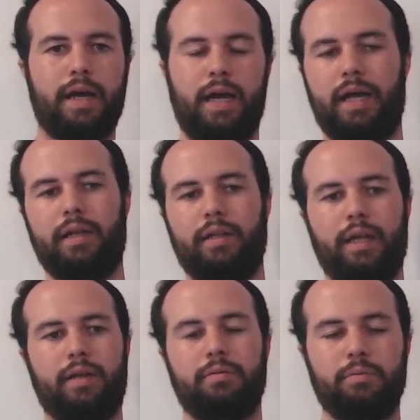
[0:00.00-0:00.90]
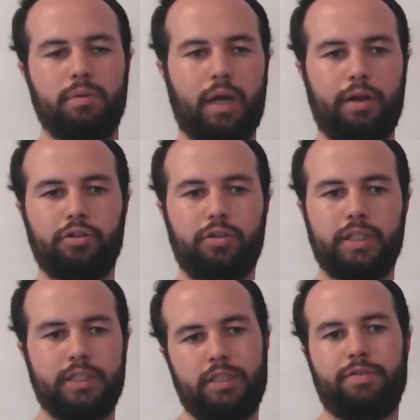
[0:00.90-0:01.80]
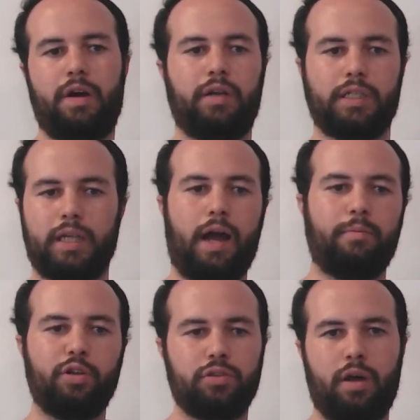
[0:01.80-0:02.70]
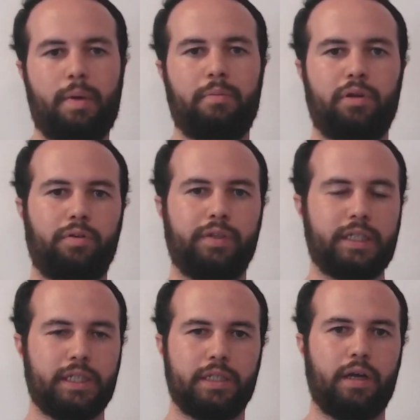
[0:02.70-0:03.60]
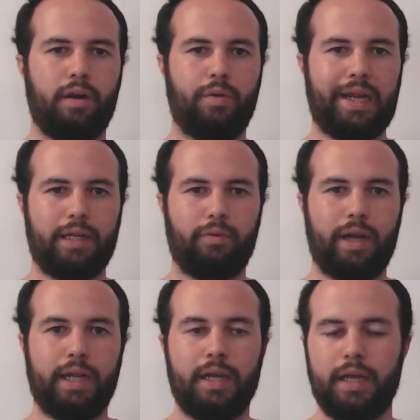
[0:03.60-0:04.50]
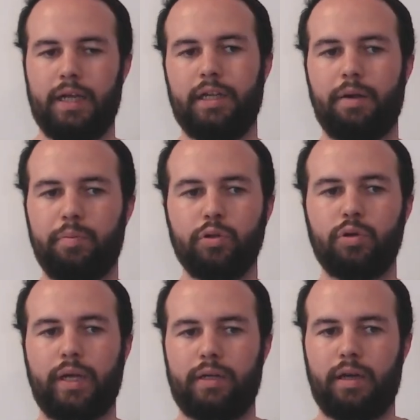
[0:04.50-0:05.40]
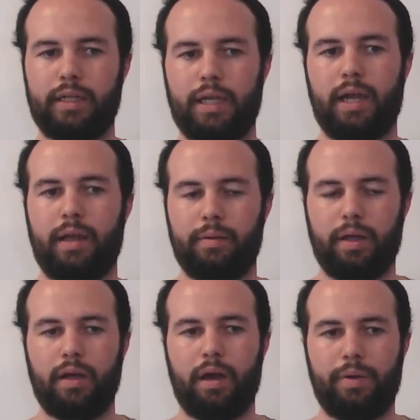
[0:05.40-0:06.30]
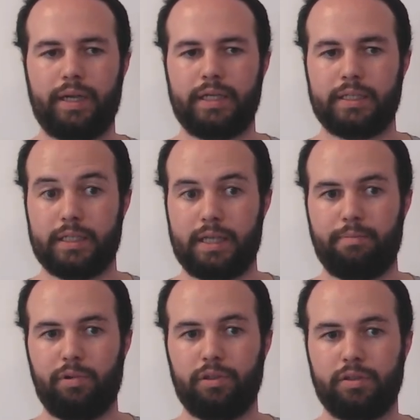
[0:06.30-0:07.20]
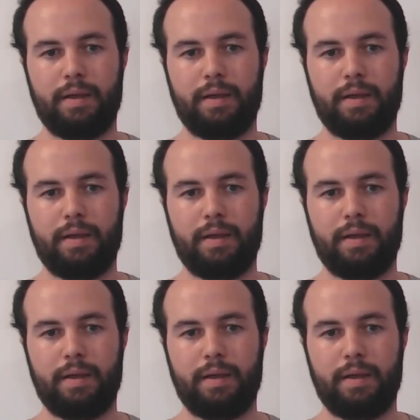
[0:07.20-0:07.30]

and then another disk is found and says, I'm also a member of this RAID array, and they are put together and the array is assembled.